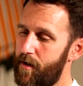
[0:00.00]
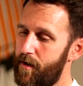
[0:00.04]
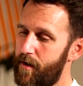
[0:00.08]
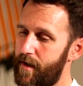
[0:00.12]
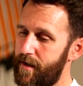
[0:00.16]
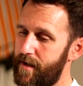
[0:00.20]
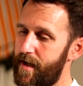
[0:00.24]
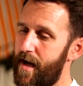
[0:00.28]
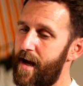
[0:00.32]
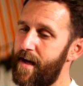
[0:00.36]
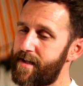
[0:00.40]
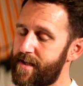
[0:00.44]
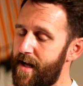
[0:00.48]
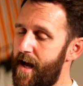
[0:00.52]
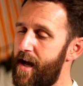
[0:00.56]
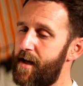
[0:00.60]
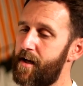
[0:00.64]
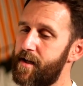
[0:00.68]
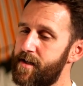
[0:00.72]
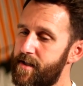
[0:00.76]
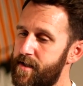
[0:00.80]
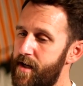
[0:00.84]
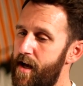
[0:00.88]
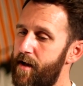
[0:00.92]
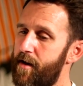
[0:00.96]
and as
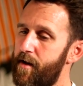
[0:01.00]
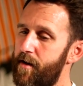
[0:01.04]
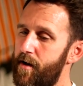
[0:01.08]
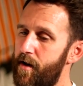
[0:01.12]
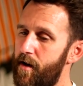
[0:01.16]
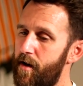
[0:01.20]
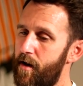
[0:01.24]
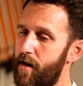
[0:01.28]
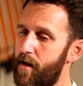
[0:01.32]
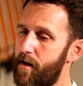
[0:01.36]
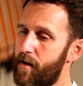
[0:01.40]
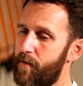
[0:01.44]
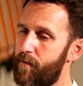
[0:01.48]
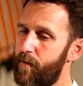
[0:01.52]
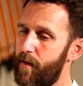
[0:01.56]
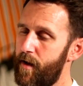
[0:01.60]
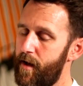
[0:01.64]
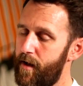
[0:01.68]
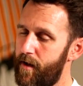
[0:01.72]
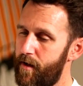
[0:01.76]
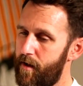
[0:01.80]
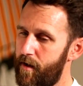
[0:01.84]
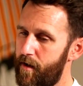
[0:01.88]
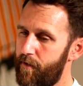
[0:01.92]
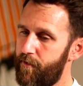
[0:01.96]
Hannah said in her
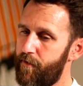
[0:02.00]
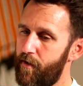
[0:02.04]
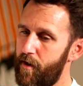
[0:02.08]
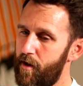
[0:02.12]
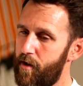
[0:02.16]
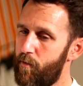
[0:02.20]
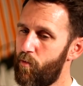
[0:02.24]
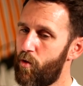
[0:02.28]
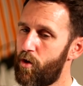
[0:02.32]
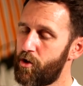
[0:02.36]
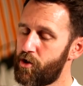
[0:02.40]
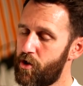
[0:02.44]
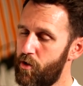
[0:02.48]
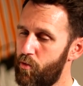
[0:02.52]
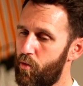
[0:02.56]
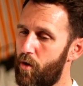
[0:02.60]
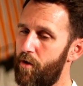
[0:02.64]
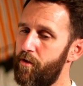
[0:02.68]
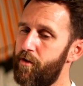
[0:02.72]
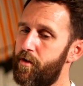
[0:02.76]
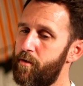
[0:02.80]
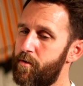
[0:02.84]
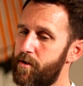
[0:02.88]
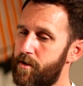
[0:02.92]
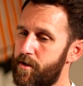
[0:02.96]
in her film, what she
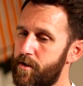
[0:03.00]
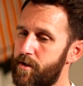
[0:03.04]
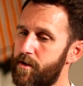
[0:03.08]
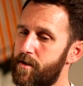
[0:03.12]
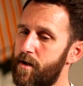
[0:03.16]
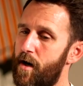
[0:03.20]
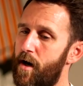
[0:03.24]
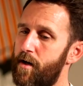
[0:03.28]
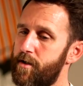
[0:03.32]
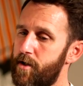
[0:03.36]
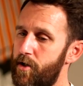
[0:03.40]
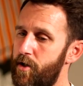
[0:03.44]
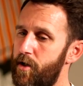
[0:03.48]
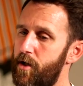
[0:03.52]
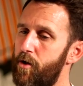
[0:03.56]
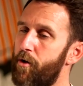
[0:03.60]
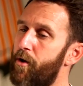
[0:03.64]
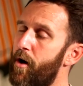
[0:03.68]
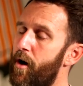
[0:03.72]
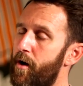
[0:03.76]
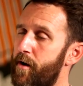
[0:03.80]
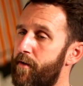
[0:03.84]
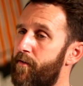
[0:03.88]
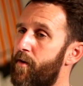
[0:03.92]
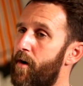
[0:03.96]
wanted was to start a new
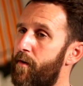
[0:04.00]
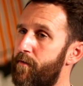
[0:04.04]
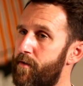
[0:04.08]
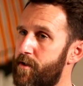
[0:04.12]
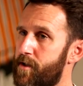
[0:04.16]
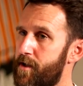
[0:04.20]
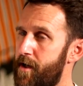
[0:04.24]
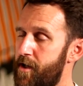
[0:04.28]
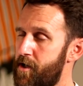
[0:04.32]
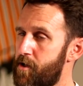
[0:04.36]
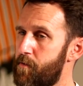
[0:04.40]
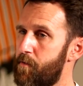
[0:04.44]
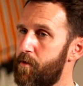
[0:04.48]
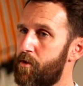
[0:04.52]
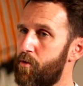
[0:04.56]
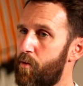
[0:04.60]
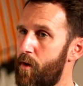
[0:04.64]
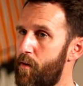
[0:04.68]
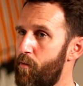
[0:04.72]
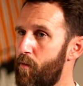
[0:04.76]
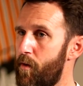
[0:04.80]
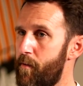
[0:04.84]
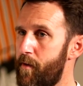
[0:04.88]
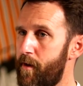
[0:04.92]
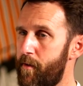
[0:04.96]
kind of conversation
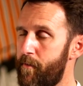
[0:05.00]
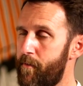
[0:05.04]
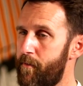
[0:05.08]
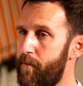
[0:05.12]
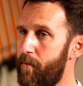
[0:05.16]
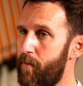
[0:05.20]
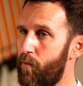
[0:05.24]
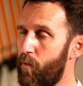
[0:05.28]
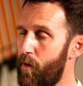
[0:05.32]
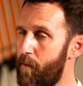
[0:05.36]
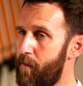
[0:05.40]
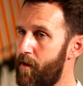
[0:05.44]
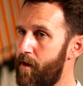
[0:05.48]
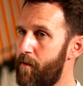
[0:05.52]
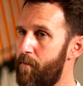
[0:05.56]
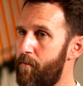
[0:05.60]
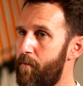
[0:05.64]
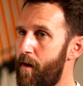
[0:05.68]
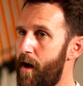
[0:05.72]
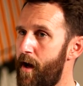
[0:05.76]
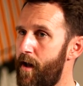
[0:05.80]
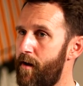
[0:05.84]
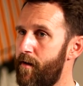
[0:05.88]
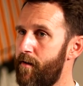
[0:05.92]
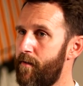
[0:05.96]
between women women and
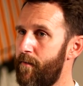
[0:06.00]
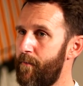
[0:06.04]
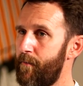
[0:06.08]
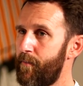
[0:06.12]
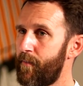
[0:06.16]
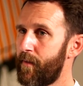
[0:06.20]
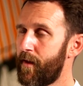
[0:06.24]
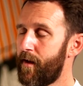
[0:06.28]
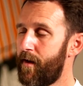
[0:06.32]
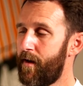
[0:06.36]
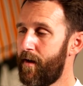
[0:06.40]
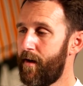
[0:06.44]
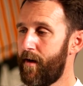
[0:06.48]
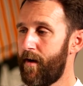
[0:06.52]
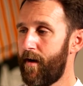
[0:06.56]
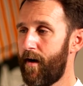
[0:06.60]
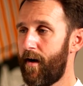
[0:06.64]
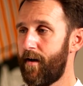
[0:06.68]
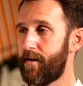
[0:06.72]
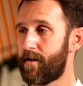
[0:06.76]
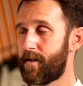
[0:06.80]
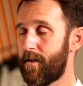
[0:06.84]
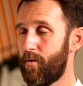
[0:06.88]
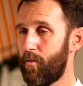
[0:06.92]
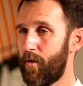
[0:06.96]
men,
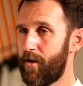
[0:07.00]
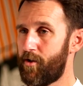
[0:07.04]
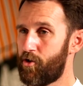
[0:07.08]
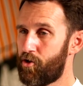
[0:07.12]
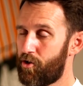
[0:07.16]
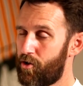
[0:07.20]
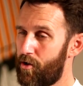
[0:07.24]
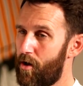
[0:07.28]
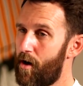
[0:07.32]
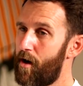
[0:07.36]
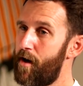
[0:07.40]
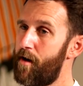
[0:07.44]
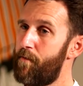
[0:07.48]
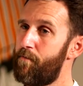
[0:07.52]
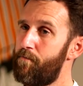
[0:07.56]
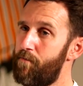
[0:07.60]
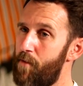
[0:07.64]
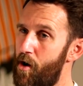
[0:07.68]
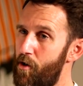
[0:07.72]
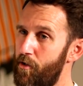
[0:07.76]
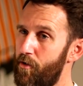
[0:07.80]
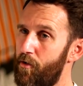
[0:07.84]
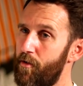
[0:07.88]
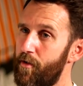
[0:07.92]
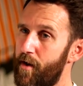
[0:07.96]
and so we try and
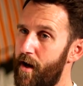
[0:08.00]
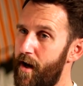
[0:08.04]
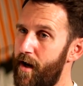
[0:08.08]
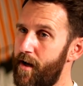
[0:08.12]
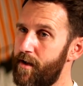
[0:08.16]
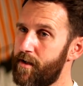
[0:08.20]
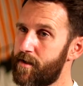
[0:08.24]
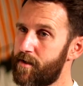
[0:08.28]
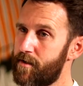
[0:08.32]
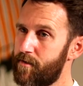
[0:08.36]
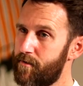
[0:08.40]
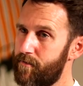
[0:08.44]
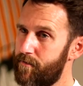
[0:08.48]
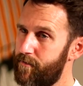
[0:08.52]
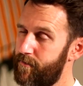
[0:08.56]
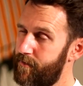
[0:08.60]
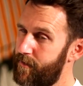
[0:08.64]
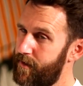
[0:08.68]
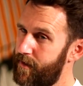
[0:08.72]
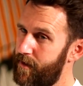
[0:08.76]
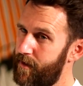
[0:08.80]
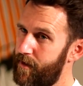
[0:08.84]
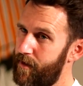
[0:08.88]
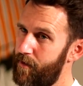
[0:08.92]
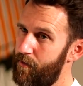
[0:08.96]
model that
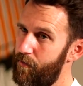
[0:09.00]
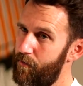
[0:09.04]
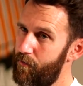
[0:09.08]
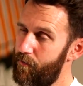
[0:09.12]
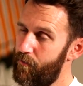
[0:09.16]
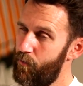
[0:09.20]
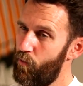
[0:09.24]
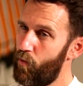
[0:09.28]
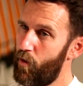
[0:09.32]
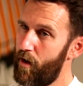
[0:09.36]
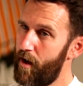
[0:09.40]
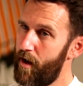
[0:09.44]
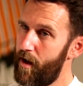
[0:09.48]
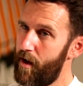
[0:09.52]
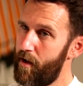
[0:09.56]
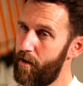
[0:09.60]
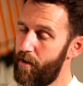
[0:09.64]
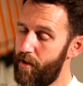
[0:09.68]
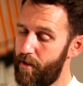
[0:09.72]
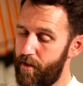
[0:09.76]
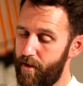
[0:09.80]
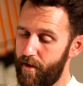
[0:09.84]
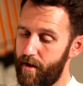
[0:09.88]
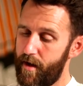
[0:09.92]
with